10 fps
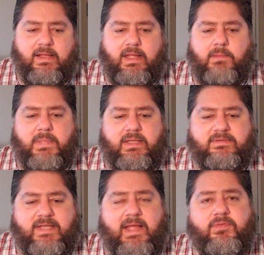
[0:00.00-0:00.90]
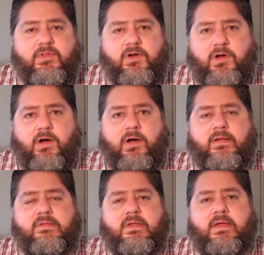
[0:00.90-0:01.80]
and maintain their
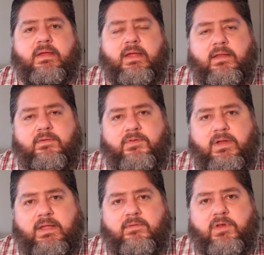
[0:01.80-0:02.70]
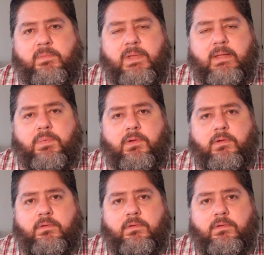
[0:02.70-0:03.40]
cause and forgive their people.